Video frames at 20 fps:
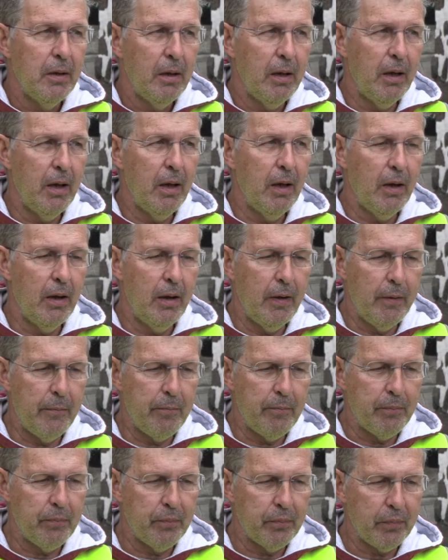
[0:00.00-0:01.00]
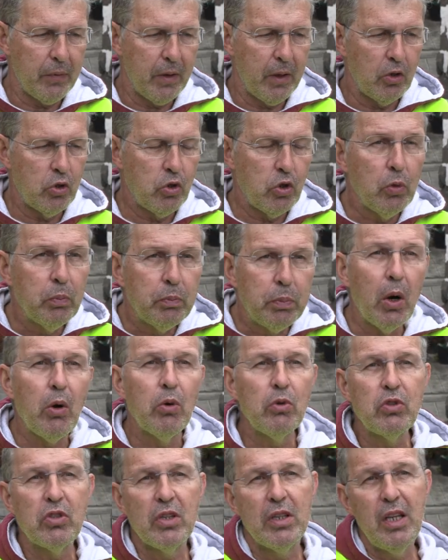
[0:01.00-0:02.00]
um,
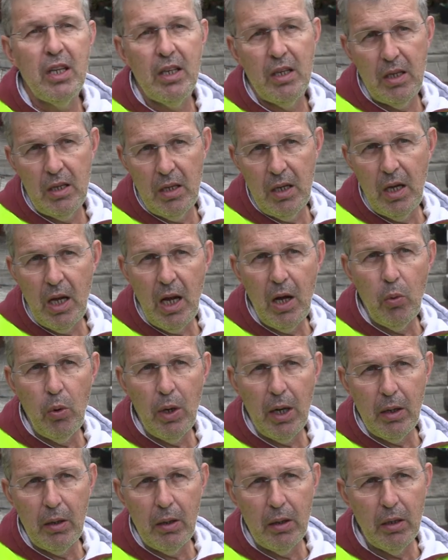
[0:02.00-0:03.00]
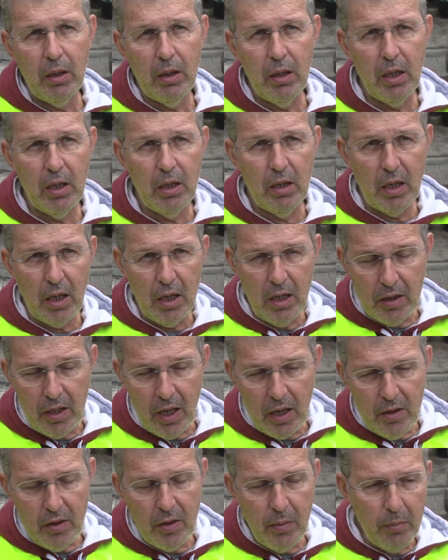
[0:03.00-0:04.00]
suppose in our in, in, the,
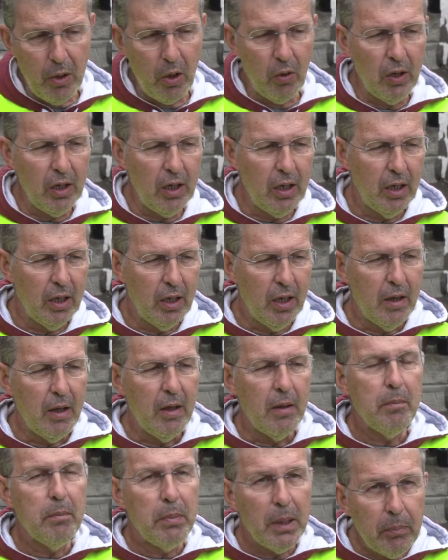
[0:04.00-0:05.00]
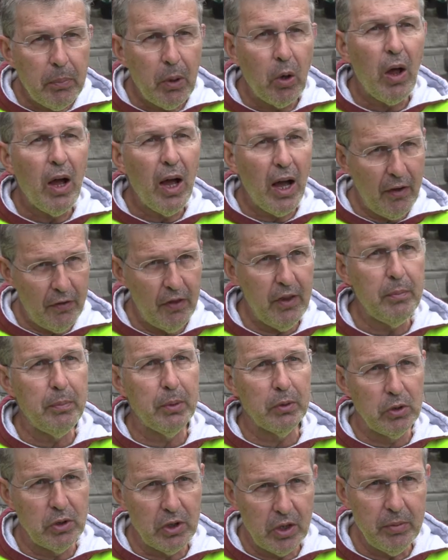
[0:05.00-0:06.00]
in the model, people have the
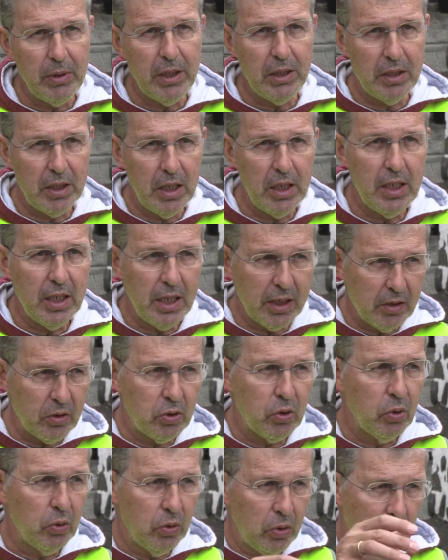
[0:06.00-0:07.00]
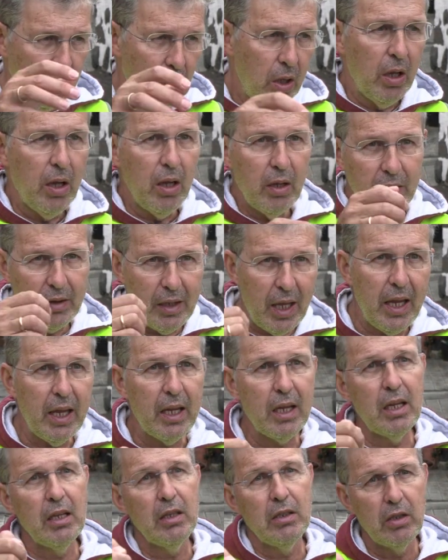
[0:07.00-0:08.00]
possibility just to
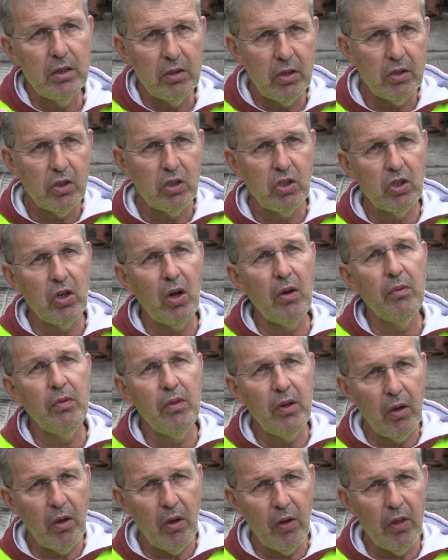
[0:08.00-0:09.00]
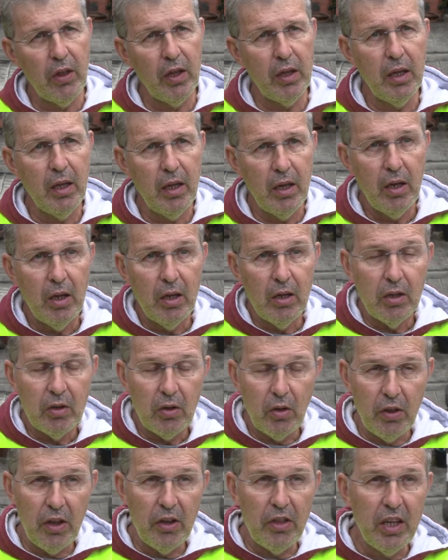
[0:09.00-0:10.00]
take some of the
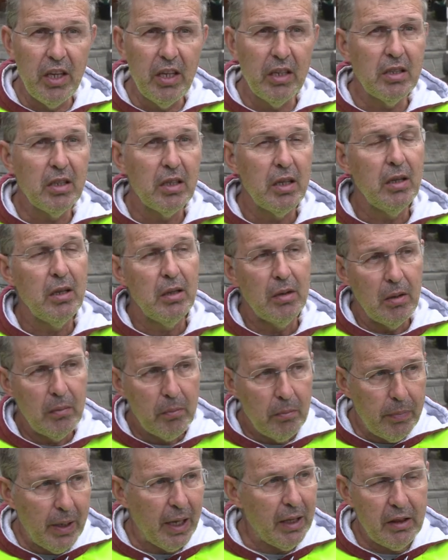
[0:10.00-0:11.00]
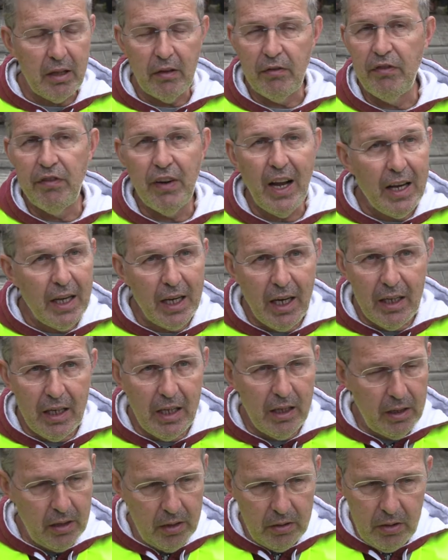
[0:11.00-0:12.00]
of the things, but
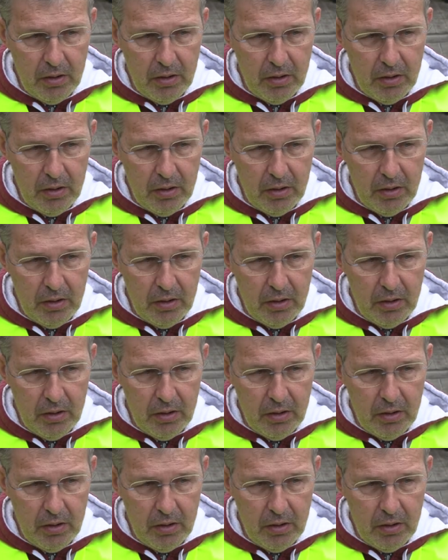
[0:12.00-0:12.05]
finally